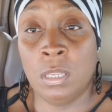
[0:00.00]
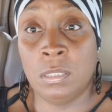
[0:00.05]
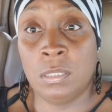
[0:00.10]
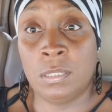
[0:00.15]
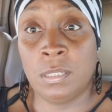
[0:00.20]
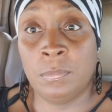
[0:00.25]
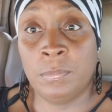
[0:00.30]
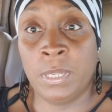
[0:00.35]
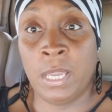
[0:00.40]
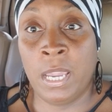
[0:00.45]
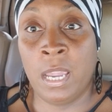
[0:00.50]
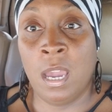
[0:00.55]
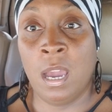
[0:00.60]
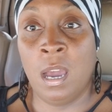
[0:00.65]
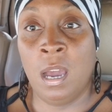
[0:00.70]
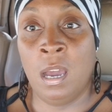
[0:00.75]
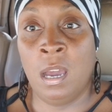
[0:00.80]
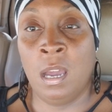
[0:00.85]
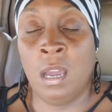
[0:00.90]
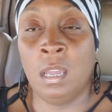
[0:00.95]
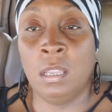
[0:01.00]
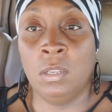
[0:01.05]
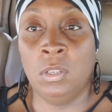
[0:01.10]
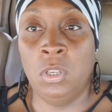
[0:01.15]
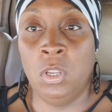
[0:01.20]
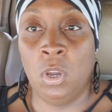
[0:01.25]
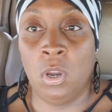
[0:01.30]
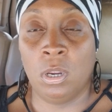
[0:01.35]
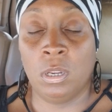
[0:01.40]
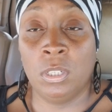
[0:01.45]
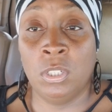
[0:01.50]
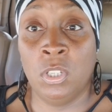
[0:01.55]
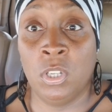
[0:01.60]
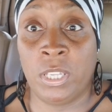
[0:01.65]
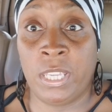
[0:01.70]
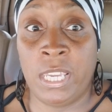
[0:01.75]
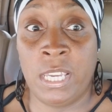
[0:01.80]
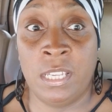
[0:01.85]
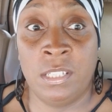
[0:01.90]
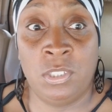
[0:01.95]
So I'm like, uh, look,
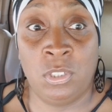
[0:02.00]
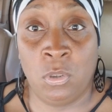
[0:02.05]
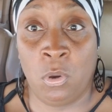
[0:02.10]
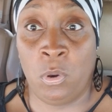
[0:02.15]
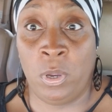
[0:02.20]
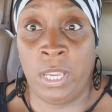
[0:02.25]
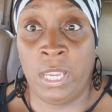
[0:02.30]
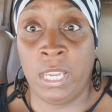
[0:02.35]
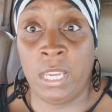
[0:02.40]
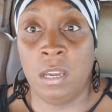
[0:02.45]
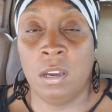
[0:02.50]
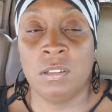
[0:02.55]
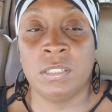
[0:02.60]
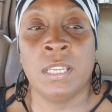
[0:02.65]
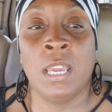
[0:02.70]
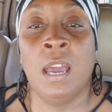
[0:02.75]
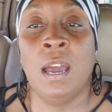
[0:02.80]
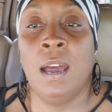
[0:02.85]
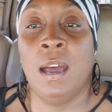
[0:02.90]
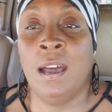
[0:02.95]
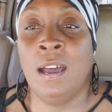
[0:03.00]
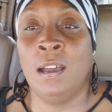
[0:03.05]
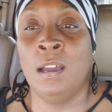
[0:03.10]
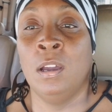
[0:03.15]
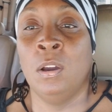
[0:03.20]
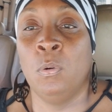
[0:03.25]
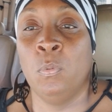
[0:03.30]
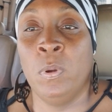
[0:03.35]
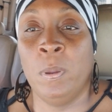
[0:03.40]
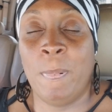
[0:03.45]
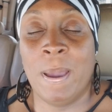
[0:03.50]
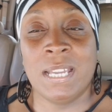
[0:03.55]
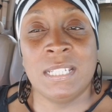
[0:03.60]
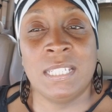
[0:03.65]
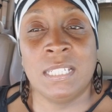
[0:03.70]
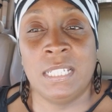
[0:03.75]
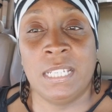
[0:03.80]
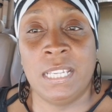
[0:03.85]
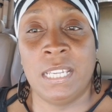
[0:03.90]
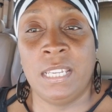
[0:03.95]
look here. So he goes, uh, we about
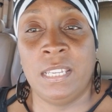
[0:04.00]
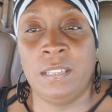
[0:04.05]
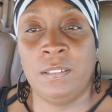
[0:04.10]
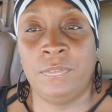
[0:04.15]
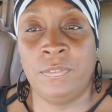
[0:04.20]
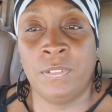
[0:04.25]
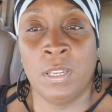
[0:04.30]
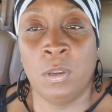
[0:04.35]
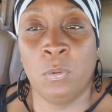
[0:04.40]
to leave.